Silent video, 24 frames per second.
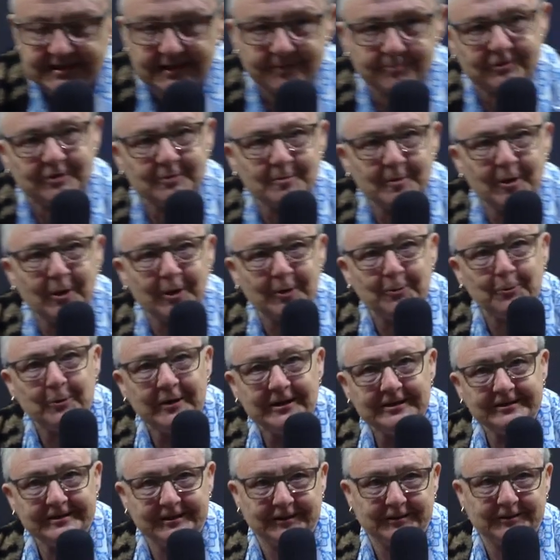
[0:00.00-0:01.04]
up to my
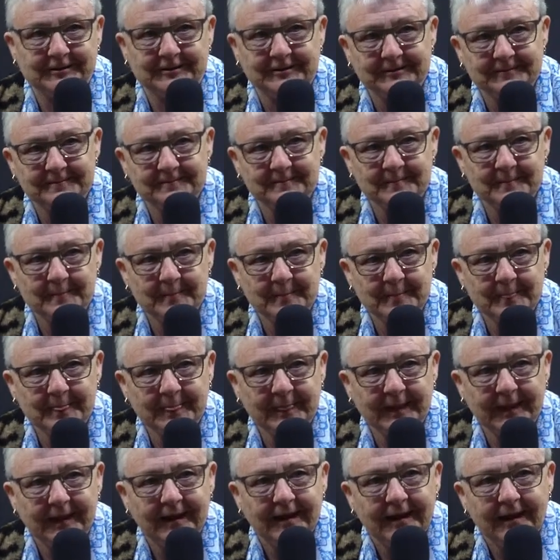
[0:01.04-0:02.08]
window.
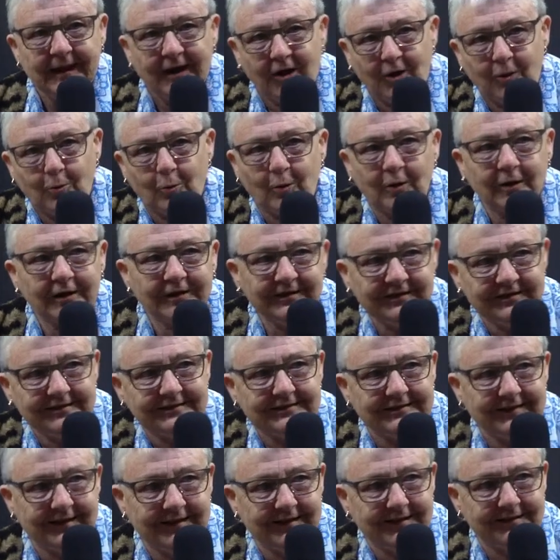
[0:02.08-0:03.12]
I wind it
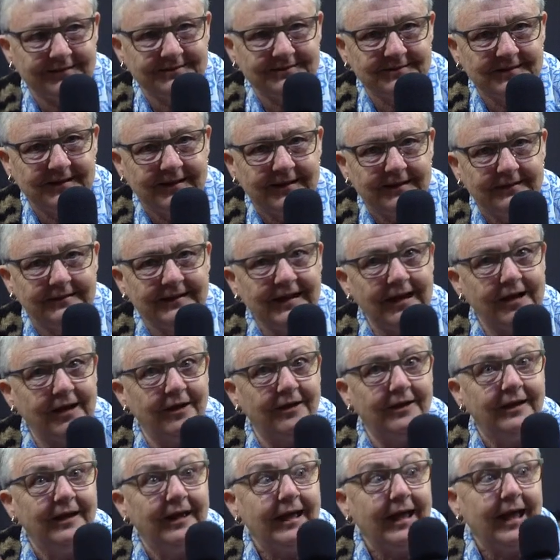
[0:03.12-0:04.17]
down. Now,
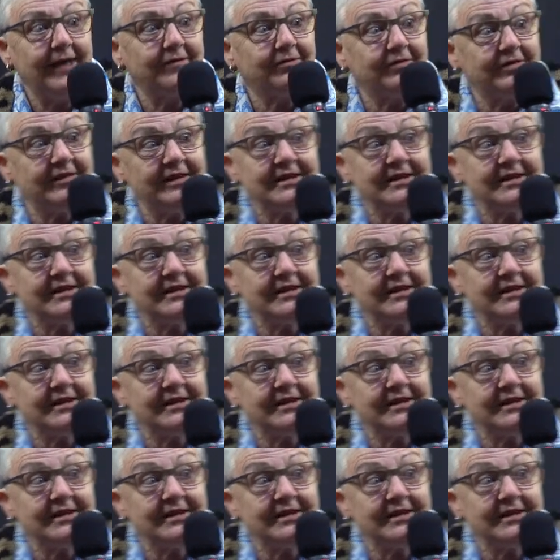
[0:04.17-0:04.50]
at